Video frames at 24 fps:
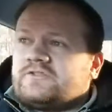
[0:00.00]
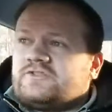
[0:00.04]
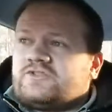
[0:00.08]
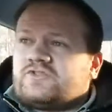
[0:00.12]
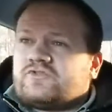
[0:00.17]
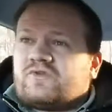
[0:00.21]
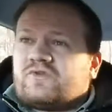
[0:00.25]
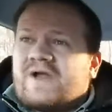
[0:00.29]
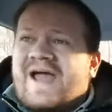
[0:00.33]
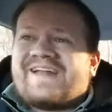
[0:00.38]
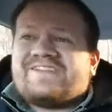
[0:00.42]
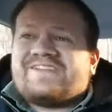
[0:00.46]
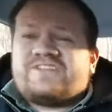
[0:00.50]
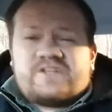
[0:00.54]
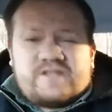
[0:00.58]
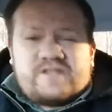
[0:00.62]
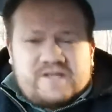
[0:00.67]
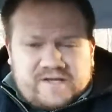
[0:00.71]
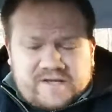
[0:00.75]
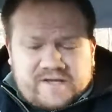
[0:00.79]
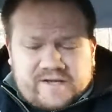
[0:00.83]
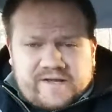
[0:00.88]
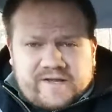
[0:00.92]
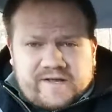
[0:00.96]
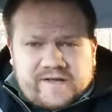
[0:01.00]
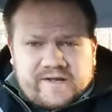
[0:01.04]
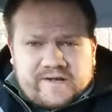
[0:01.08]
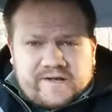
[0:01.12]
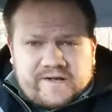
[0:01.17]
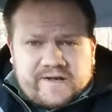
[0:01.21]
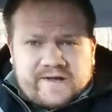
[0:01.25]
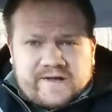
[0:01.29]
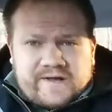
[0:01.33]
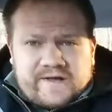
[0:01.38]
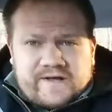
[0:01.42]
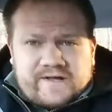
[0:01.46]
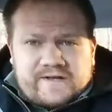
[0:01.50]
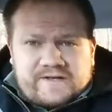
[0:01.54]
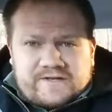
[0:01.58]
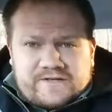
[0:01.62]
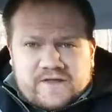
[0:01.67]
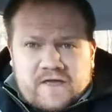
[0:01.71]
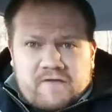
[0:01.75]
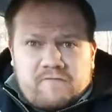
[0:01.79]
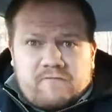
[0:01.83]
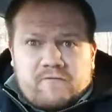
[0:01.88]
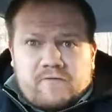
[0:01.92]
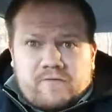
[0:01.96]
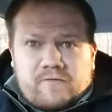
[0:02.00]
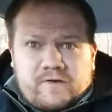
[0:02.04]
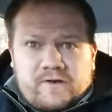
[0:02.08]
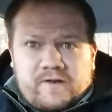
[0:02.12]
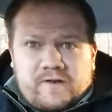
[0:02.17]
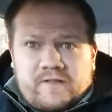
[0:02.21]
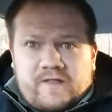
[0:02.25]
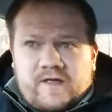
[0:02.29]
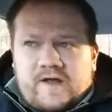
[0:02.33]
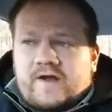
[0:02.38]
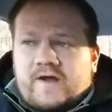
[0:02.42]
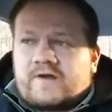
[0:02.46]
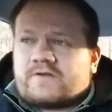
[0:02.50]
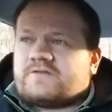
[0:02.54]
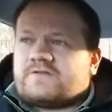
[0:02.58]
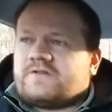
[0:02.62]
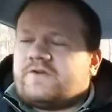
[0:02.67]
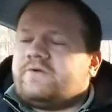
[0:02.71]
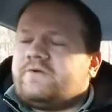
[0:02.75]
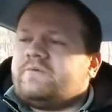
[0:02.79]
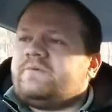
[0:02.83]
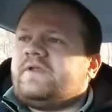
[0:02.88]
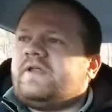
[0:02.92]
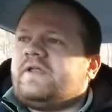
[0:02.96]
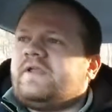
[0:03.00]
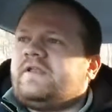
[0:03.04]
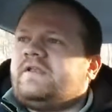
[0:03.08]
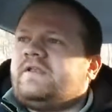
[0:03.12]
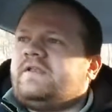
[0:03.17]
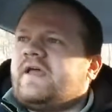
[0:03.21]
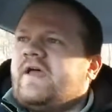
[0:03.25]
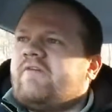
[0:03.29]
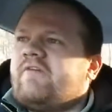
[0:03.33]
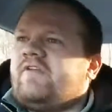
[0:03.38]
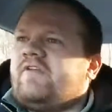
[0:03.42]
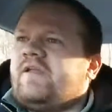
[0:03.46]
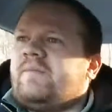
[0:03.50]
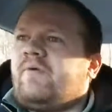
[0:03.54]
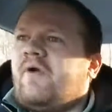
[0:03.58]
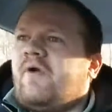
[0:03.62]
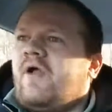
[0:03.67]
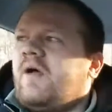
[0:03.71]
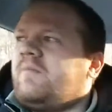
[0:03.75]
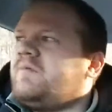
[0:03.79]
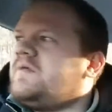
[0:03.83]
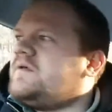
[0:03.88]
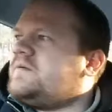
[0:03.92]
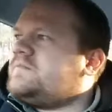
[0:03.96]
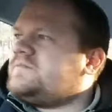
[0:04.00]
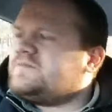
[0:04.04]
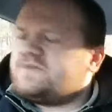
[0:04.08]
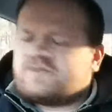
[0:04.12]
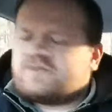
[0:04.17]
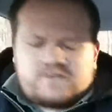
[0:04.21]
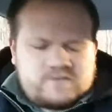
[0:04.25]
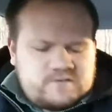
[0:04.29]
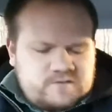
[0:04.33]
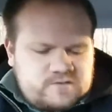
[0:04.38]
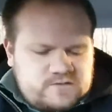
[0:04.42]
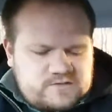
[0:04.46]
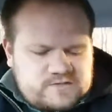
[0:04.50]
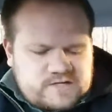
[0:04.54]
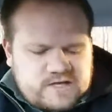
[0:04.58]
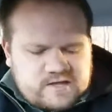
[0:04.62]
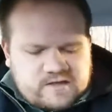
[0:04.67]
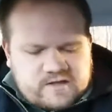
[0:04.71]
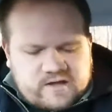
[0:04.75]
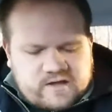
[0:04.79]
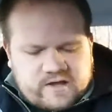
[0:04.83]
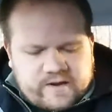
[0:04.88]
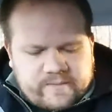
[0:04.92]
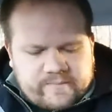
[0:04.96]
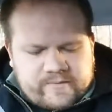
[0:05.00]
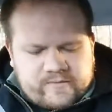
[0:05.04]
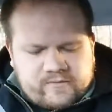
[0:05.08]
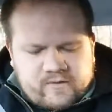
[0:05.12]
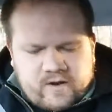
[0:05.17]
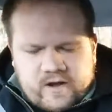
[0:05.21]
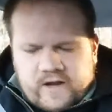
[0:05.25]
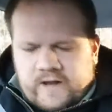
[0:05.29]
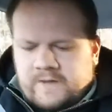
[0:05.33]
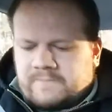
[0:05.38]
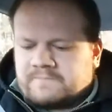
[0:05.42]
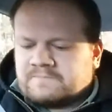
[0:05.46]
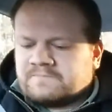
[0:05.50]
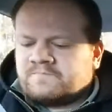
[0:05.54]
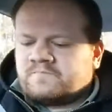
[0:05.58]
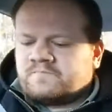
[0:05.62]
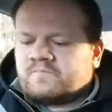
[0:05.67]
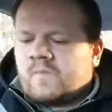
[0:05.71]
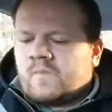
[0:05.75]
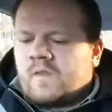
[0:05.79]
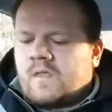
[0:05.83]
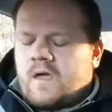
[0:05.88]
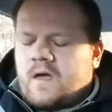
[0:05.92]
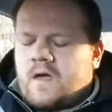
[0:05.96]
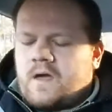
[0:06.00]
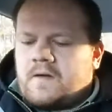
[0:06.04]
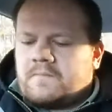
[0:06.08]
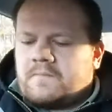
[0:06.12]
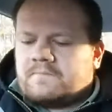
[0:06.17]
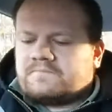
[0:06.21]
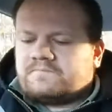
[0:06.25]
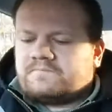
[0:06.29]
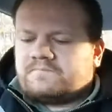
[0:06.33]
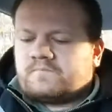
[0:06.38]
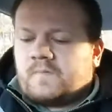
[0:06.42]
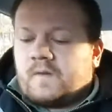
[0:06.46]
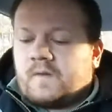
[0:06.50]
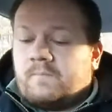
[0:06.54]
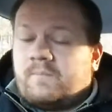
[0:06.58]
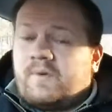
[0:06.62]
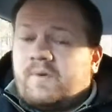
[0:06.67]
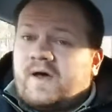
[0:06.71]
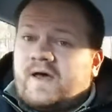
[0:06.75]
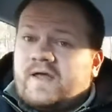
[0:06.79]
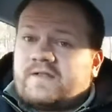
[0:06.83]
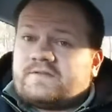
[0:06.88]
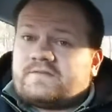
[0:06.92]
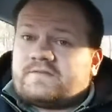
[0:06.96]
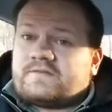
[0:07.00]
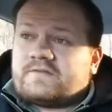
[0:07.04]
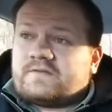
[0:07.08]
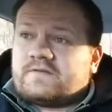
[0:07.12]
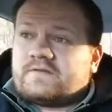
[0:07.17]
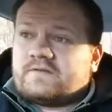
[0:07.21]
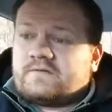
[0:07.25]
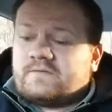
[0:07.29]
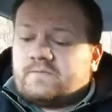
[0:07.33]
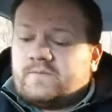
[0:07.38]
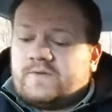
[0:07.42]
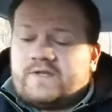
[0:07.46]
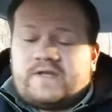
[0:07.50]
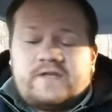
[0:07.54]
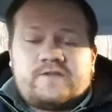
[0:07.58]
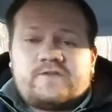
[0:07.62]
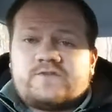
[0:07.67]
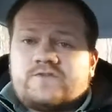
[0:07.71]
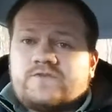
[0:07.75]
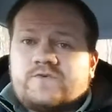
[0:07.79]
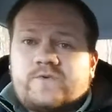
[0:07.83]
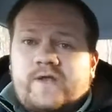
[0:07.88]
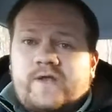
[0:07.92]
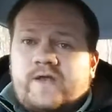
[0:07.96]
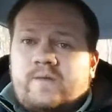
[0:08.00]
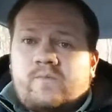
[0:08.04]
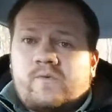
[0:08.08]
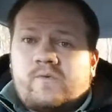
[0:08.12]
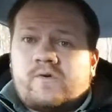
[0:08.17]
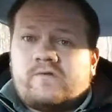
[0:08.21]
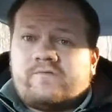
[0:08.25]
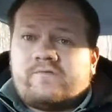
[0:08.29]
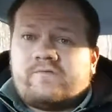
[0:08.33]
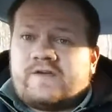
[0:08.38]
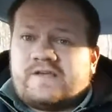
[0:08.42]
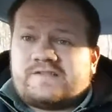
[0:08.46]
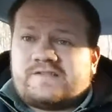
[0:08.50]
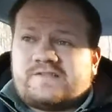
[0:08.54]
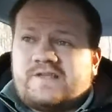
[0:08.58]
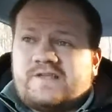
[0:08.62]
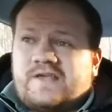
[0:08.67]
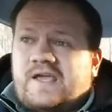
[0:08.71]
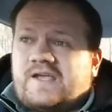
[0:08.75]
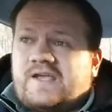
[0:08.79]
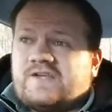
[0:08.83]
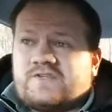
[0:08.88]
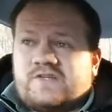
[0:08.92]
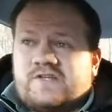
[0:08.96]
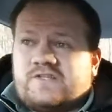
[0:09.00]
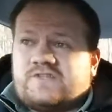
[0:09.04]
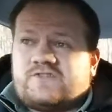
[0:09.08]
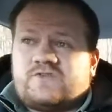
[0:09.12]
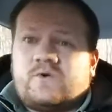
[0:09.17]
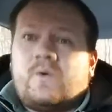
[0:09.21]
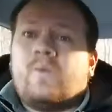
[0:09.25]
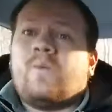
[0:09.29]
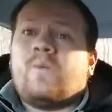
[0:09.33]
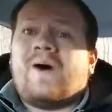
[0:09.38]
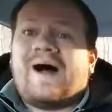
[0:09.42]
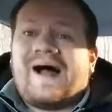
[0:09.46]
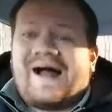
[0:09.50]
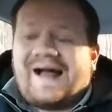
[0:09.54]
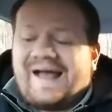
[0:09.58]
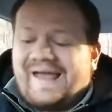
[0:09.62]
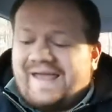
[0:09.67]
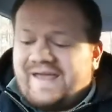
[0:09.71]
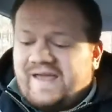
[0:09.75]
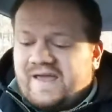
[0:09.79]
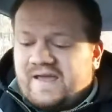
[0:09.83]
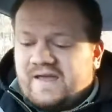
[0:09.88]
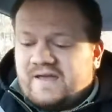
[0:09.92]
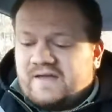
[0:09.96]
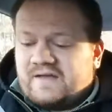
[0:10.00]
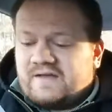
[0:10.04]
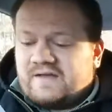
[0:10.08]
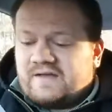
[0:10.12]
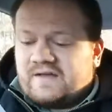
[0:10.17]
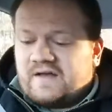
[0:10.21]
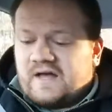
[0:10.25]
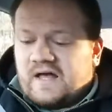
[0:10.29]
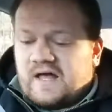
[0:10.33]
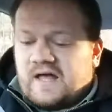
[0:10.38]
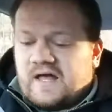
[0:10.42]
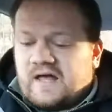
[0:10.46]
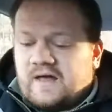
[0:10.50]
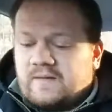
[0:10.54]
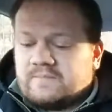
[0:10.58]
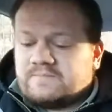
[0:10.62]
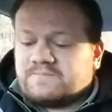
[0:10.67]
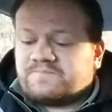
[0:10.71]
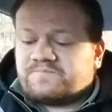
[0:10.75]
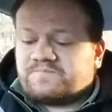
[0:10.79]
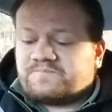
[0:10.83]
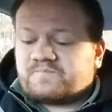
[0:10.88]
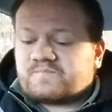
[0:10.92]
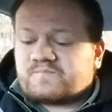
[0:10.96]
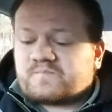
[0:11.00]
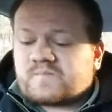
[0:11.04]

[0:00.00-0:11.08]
tragedy diverted there. So we didn't have any problems. Seth got up and running, but we didn't do any more investigation as to why the